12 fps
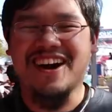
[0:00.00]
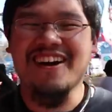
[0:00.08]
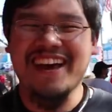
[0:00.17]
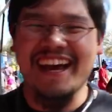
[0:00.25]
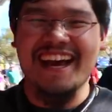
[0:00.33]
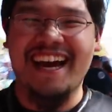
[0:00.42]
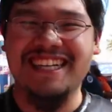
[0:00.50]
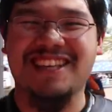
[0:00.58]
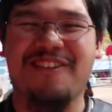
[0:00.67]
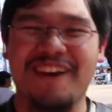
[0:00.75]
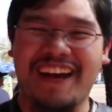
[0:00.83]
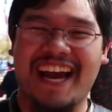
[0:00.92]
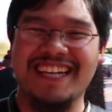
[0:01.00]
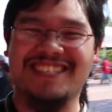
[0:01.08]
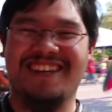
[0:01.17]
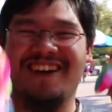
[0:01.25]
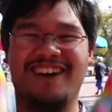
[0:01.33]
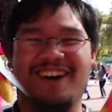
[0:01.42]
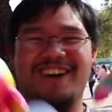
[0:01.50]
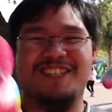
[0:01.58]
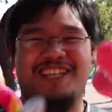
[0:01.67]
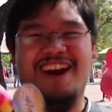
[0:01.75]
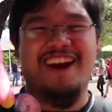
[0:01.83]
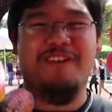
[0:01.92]
Okay, guys, so we got
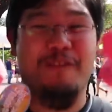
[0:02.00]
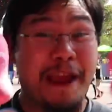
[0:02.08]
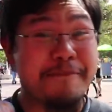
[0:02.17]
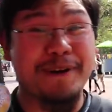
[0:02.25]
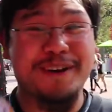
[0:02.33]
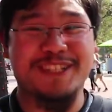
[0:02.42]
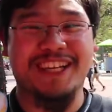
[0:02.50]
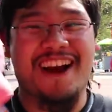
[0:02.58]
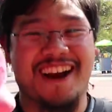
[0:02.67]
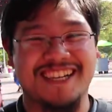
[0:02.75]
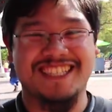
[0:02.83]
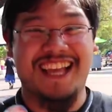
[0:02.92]
two shark, rainbow sharks.